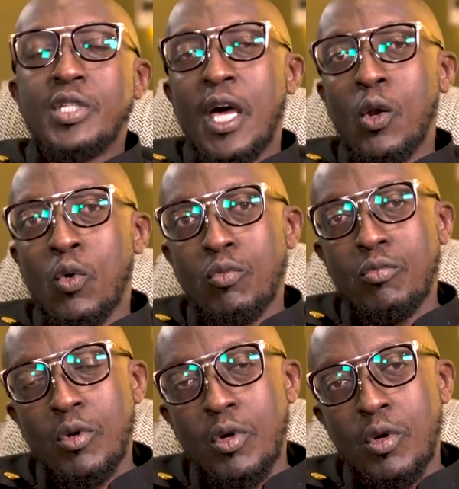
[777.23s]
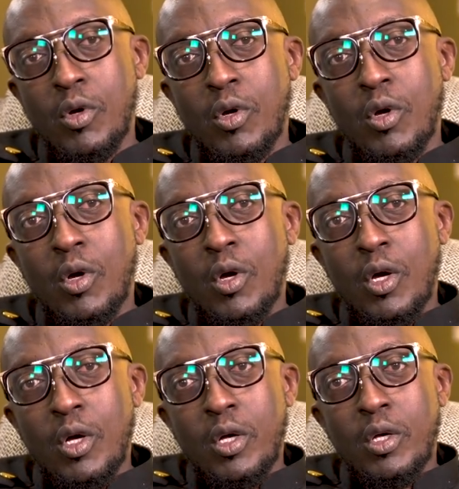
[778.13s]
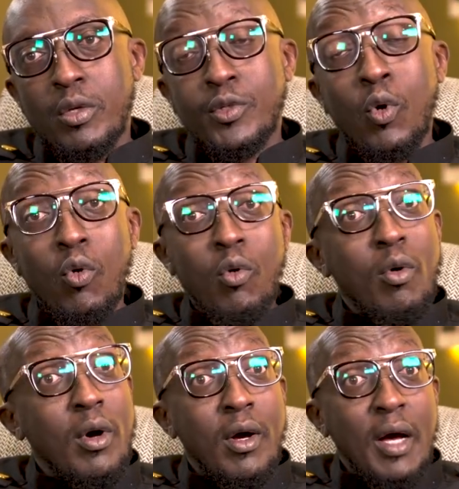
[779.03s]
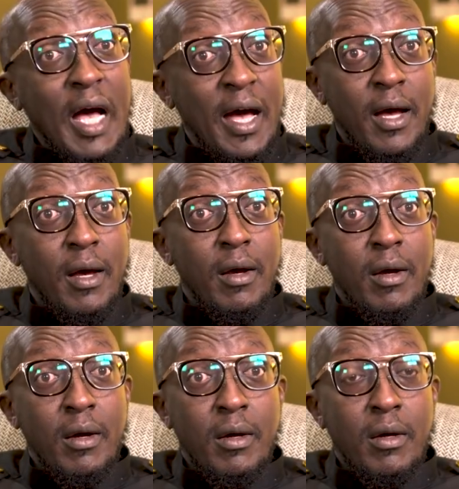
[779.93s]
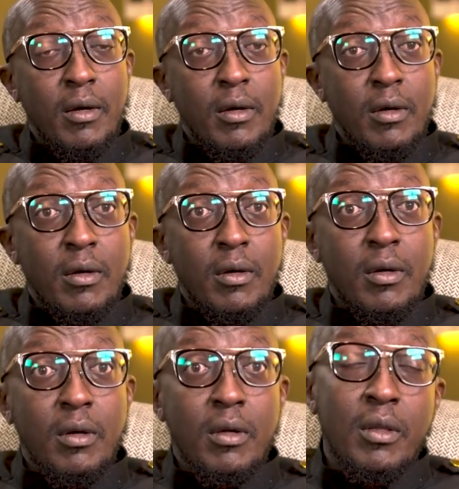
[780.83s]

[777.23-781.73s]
There's no salo. So, who's your boss? Who are you reporting to this time? Manoa?